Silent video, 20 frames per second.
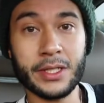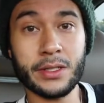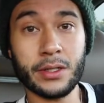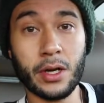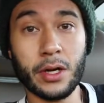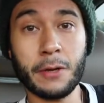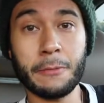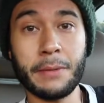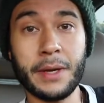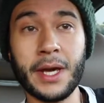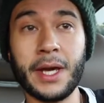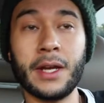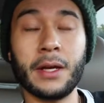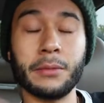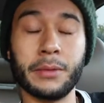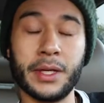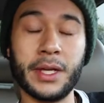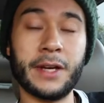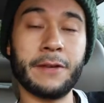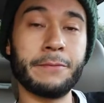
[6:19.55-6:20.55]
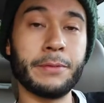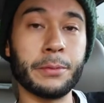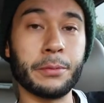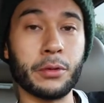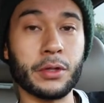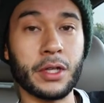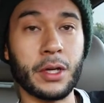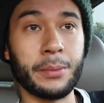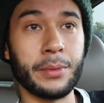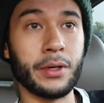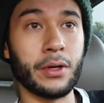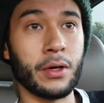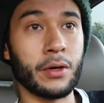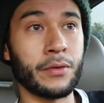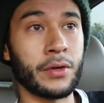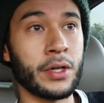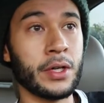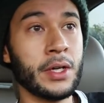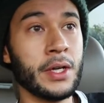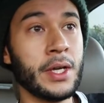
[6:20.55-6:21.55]
start a band. I'm going to have people coming
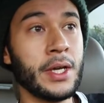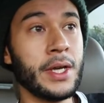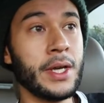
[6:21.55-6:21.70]
over.